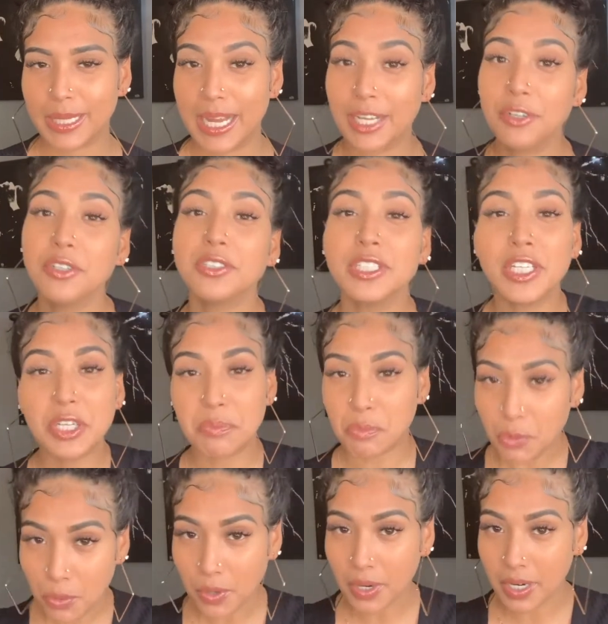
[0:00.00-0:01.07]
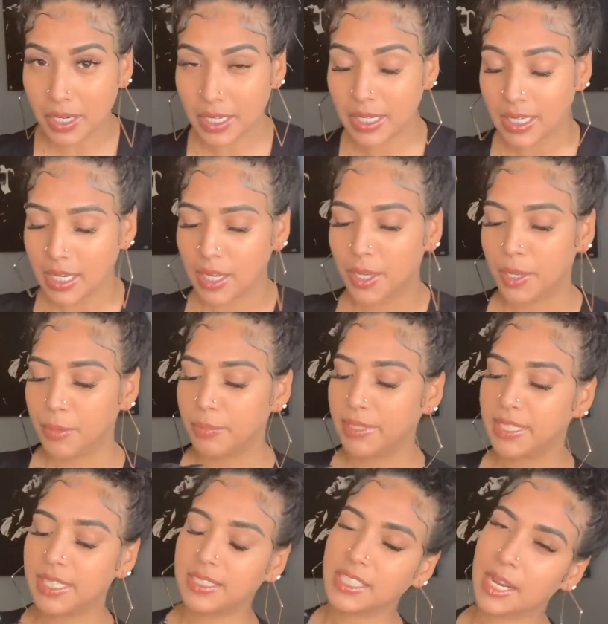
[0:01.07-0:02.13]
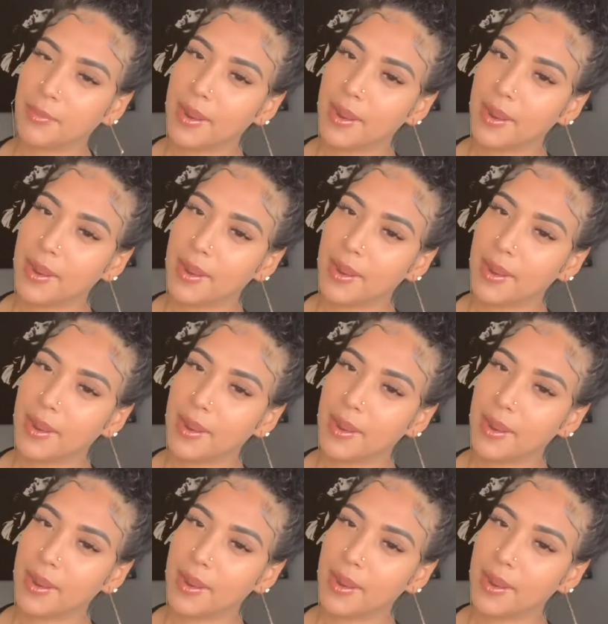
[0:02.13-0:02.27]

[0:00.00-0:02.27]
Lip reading: I don't use it anymore because I